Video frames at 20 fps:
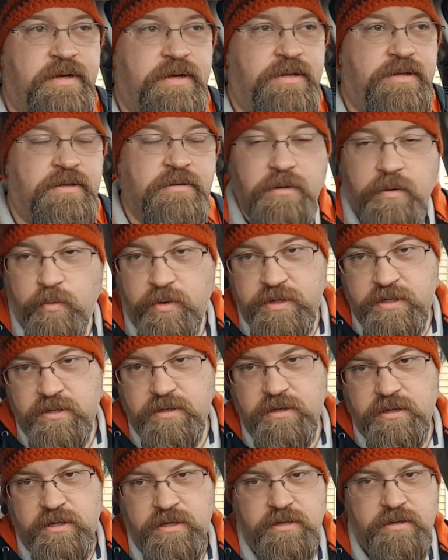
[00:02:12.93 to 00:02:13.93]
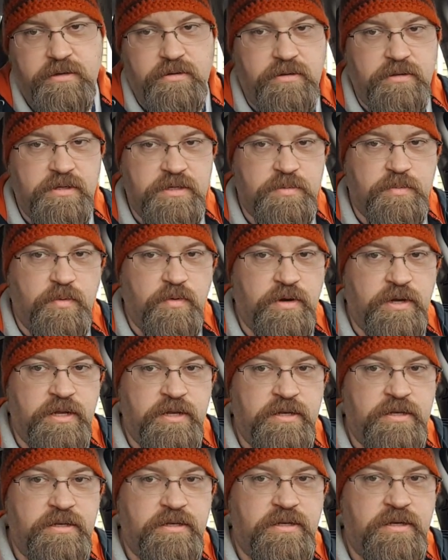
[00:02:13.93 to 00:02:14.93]
I, I, went I, this
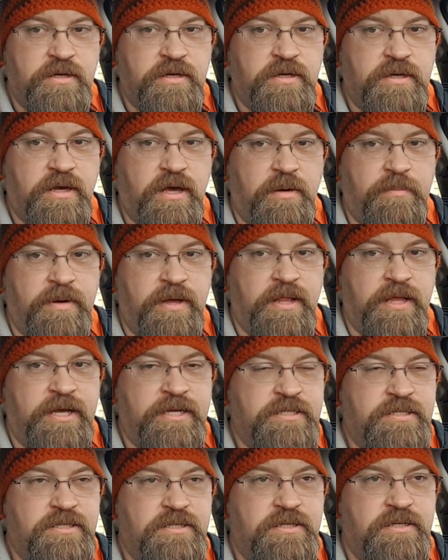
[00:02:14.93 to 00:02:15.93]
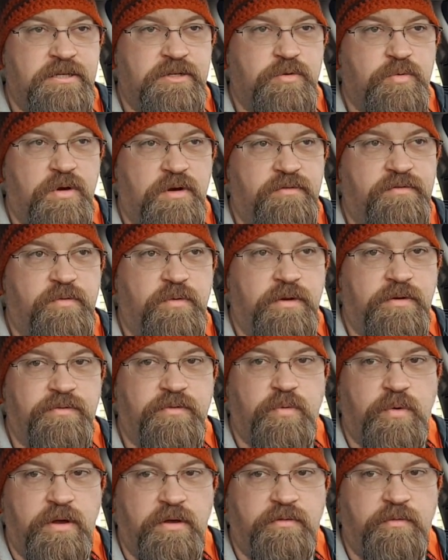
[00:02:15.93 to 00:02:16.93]
morning, uh, got my last uh, 12
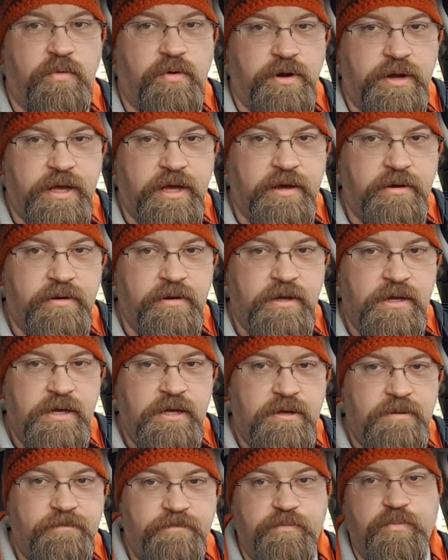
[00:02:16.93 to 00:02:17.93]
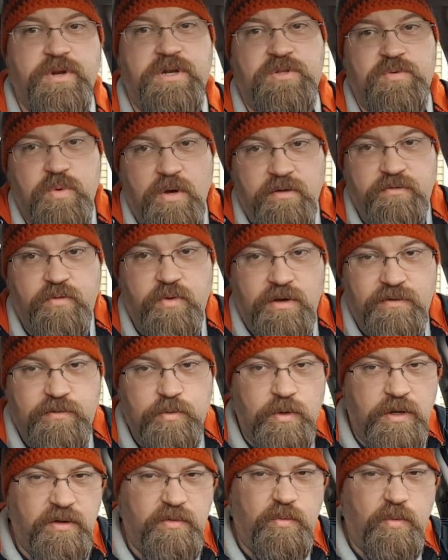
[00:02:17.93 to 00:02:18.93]
12 12 workout. And what a 12 12
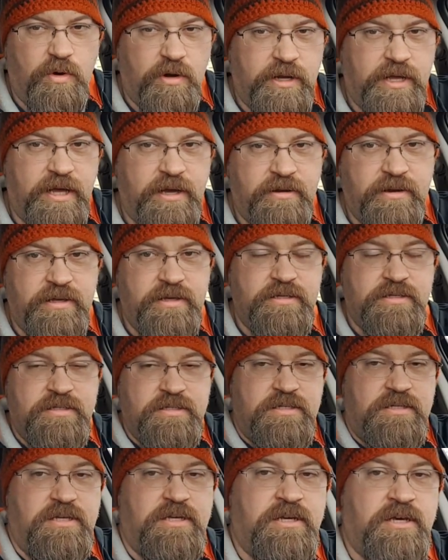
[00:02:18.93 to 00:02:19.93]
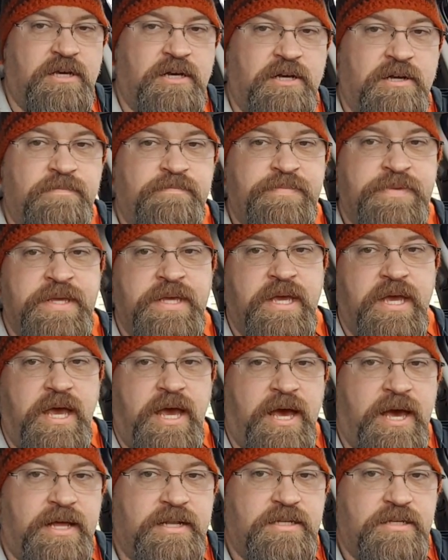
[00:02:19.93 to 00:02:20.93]
12 workout is uh,
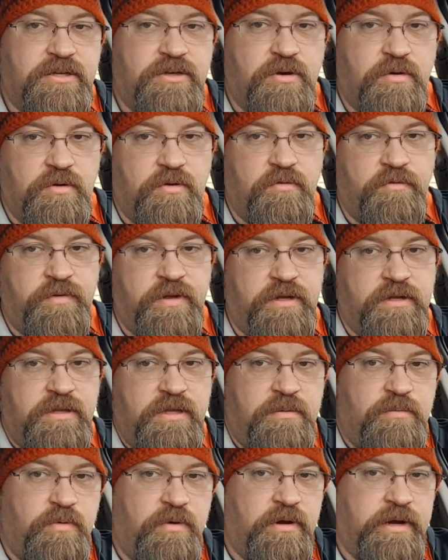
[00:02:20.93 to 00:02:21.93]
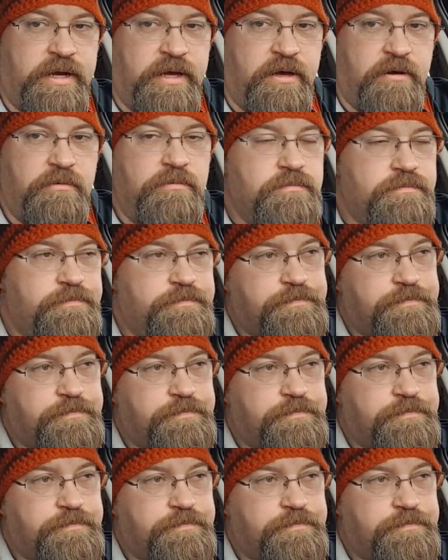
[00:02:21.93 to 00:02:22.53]
at Koko FitClub, where I go,